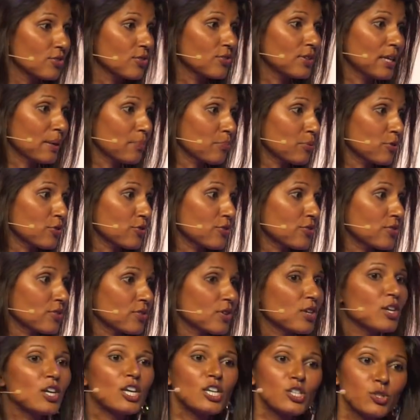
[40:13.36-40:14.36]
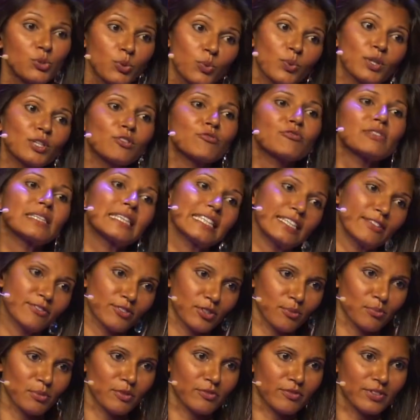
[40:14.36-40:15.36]
on that person. So we want to relieve
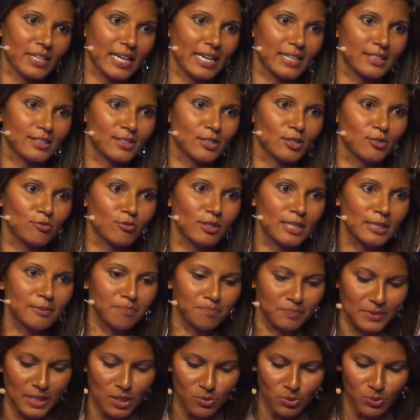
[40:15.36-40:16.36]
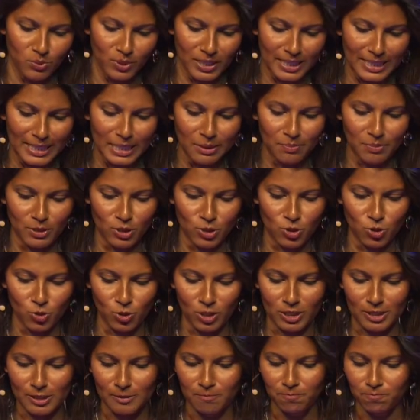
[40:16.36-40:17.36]
them of that, right? We want to keep it
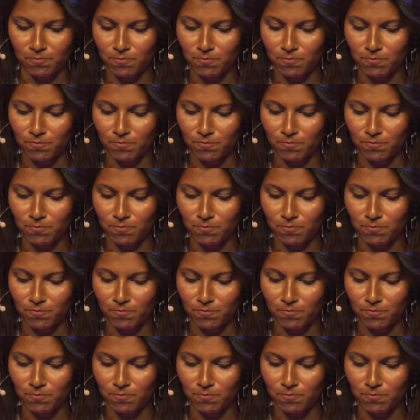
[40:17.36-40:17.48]
short.